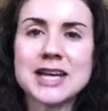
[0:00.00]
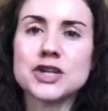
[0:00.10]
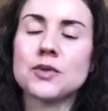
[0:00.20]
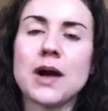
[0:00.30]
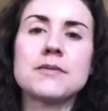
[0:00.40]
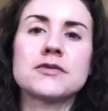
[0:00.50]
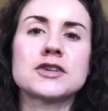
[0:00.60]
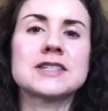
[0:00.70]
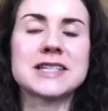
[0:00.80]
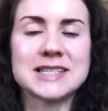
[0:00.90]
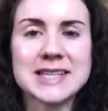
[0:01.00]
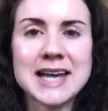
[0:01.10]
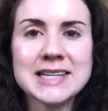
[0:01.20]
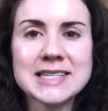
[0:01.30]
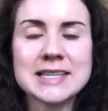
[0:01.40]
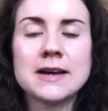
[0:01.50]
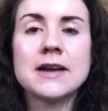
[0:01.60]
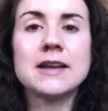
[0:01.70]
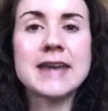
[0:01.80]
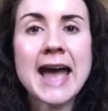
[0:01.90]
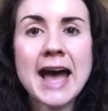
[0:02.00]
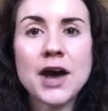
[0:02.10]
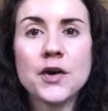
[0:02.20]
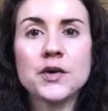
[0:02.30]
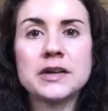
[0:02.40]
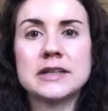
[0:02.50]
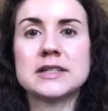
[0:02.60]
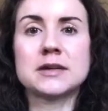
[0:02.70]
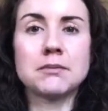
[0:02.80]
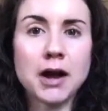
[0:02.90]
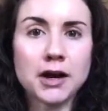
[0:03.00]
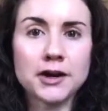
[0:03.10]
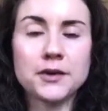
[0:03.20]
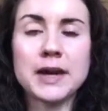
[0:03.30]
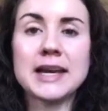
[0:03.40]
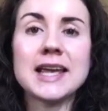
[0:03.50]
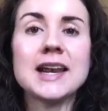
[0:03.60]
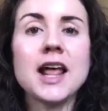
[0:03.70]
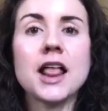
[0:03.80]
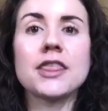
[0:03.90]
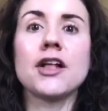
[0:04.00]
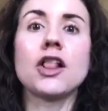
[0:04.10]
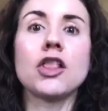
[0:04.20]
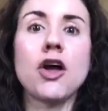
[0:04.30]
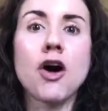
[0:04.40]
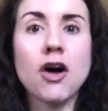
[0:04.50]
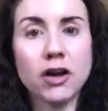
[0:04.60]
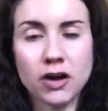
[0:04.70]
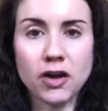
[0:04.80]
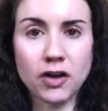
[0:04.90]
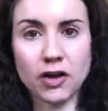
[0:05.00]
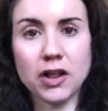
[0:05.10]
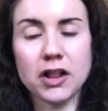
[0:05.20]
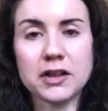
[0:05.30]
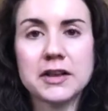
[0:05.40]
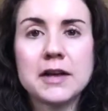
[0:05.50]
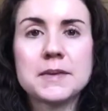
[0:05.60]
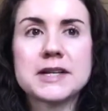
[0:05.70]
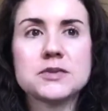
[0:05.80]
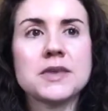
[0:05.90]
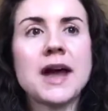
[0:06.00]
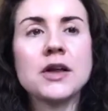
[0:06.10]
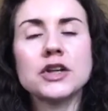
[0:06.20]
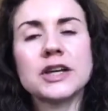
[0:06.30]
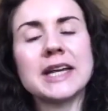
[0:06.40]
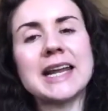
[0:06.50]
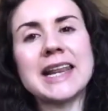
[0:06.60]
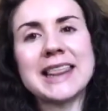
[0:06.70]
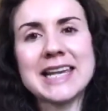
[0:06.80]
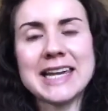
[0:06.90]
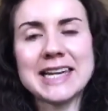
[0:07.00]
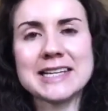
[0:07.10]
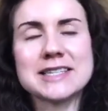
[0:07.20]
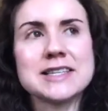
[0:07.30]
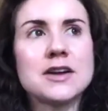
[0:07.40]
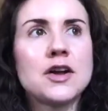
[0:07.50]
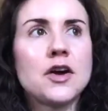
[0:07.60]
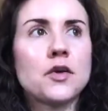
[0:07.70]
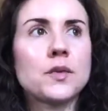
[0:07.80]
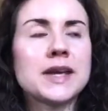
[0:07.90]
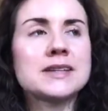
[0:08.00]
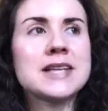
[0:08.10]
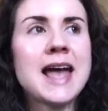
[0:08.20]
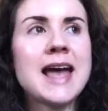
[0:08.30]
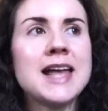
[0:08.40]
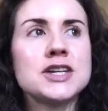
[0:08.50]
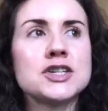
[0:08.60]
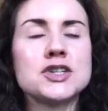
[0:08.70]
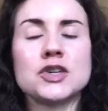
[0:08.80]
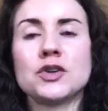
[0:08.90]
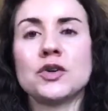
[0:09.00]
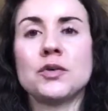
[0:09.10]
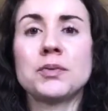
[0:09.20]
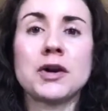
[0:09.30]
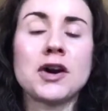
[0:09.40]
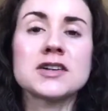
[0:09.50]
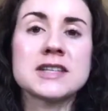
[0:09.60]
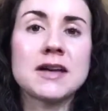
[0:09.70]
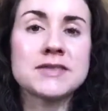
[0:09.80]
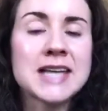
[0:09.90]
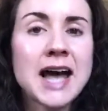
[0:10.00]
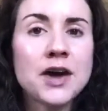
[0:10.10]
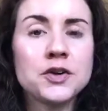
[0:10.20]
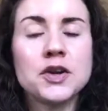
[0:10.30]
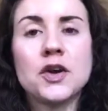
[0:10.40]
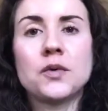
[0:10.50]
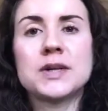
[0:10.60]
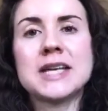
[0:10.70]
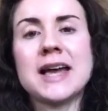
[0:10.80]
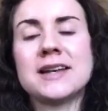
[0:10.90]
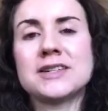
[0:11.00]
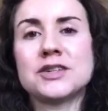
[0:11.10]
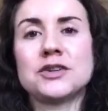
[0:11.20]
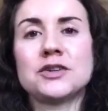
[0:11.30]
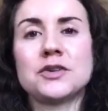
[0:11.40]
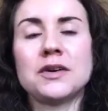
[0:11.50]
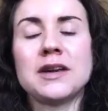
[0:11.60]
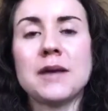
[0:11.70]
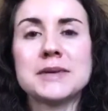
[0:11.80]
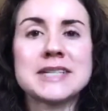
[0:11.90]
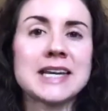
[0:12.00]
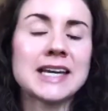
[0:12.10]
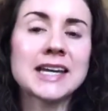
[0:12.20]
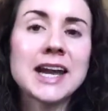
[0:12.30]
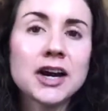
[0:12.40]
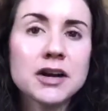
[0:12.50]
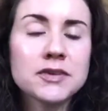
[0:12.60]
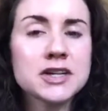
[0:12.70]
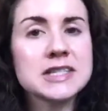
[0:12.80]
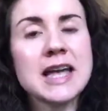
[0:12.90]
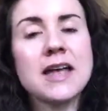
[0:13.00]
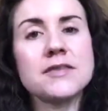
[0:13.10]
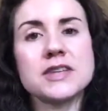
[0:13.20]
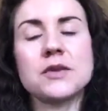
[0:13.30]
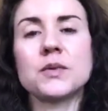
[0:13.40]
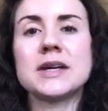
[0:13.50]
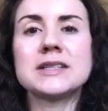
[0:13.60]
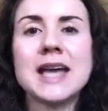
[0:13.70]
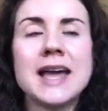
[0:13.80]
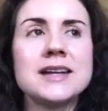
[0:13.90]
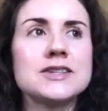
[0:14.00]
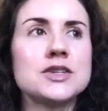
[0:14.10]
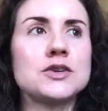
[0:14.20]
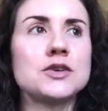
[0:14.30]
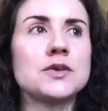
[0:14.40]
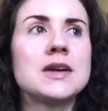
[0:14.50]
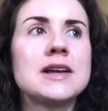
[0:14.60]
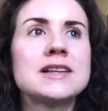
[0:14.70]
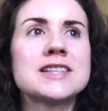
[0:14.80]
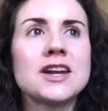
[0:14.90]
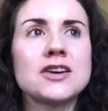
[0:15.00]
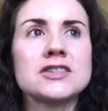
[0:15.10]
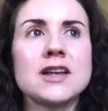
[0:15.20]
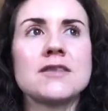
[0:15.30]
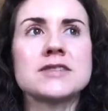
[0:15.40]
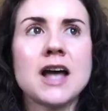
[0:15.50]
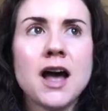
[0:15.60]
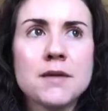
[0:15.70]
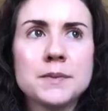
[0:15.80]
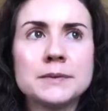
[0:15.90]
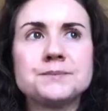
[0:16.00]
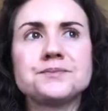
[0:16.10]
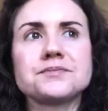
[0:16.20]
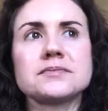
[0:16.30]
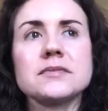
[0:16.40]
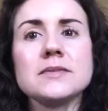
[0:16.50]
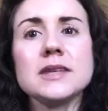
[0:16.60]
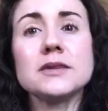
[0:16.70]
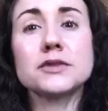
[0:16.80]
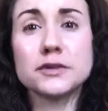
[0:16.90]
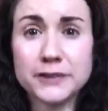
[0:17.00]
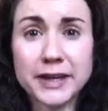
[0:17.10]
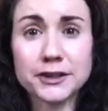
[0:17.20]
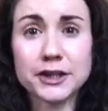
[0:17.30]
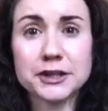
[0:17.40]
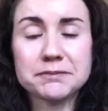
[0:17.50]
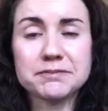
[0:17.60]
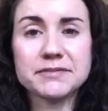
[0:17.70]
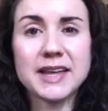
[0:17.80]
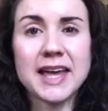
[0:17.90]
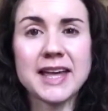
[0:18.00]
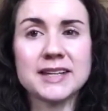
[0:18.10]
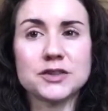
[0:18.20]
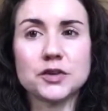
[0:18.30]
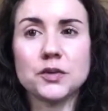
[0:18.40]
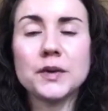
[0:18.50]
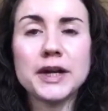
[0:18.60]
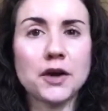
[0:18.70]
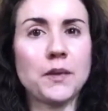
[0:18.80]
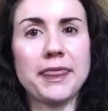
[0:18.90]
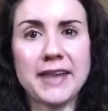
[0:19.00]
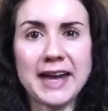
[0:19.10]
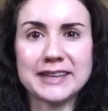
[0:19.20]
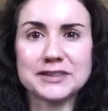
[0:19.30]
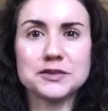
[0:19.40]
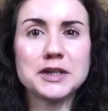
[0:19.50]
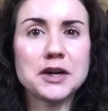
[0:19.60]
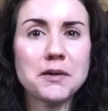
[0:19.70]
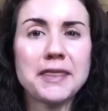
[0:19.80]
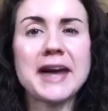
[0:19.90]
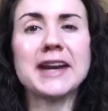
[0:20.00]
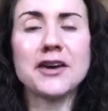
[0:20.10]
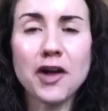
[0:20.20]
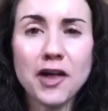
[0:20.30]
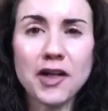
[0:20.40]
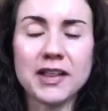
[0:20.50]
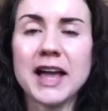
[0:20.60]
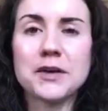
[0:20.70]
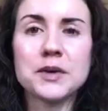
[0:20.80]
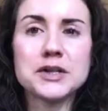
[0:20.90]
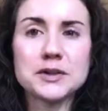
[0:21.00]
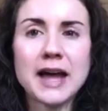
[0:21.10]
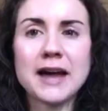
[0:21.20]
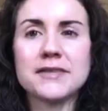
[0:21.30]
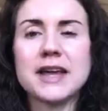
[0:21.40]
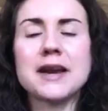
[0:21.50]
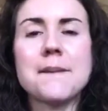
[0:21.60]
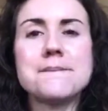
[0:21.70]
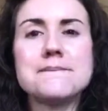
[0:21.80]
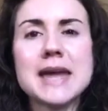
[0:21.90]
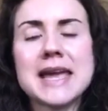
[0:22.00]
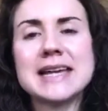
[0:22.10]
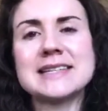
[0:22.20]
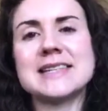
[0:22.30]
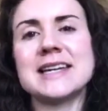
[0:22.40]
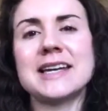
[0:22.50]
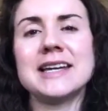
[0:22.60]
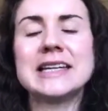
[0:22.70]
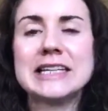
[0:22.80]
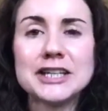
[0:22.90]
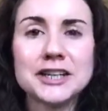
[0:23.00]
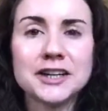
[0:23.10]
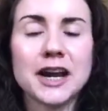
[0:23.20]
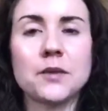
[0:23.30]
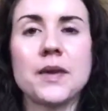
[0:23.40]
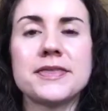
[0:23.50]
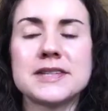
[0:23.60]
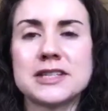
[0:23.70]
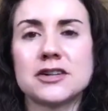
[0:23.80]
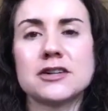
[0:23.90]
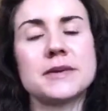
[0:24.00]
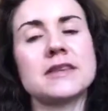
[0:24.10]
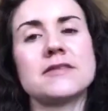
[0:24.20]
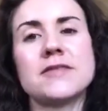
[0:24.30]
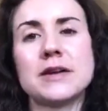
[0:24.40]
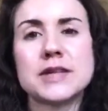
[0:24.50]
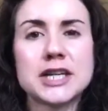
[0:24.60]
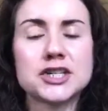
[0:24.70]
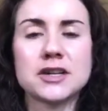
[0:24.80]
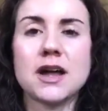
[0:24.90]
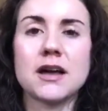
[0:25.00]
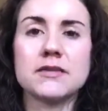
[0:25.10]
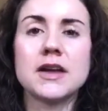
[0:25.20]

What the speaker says: you up for success now, tomorrow, and in the long haul. Because without looking at these, we tend to burn ourselves out, we tend to not be taking care of ourselves, and we tend to set ourselves up for failure. And we don't want that. We don't want that at all. I want you to have an amazing year. I want this year to be the foundation of